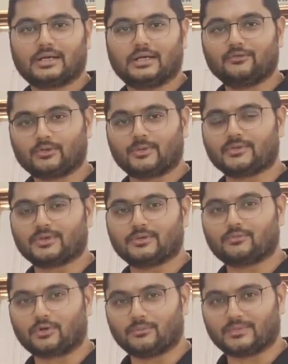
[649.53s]

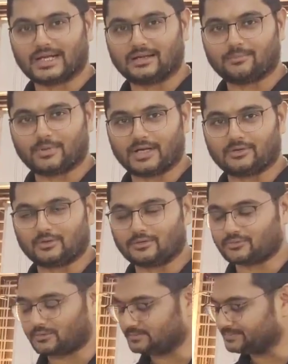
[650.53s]
information from that part
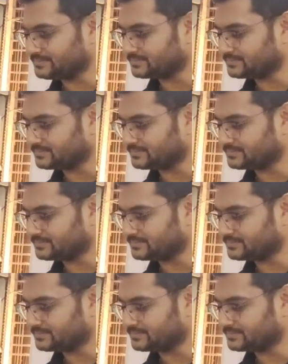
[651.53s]
also.